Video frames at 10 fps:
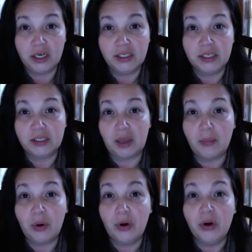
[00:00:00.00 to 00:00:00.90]
in
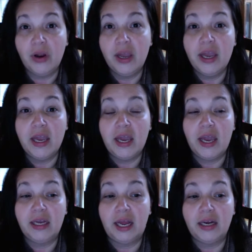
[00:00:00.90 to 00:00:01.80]
December,
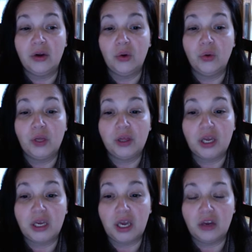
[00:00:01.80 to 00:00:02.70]
and I know that
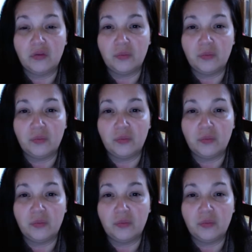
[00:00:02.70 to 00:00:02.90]
they gave